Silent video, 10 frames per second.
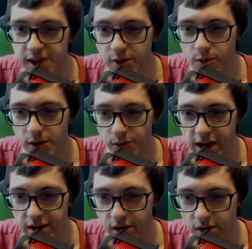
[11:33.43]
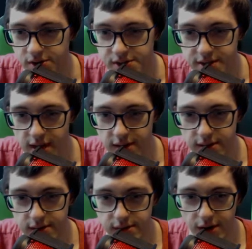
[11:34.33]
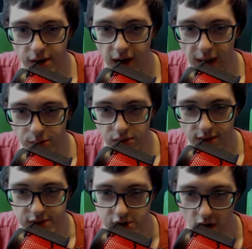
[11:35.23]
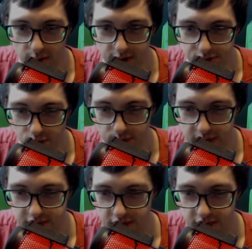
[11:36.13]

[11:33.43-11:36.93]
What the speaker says: I don't want to rate cards that, I would love to talk about Doom Beast,